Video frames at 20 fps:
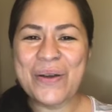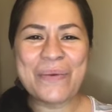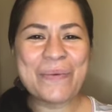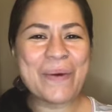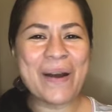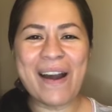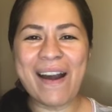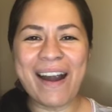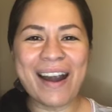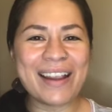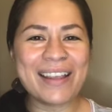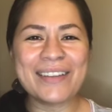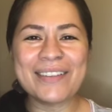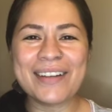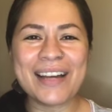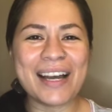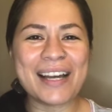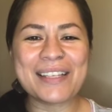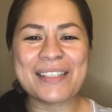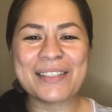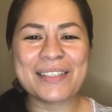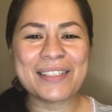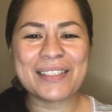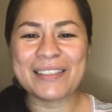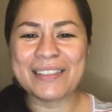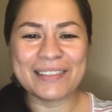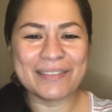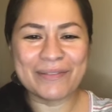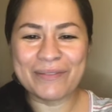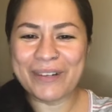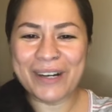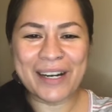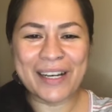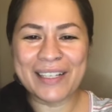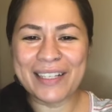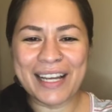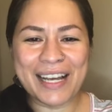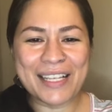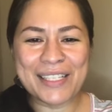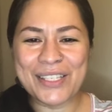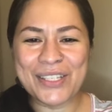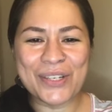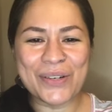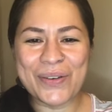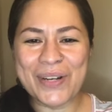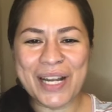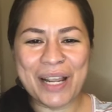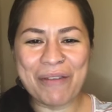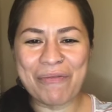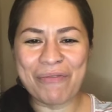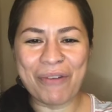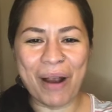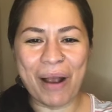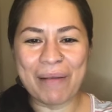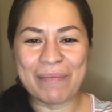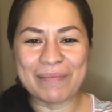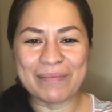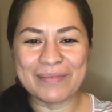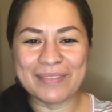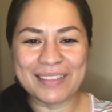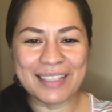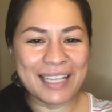Where are you guys joining from?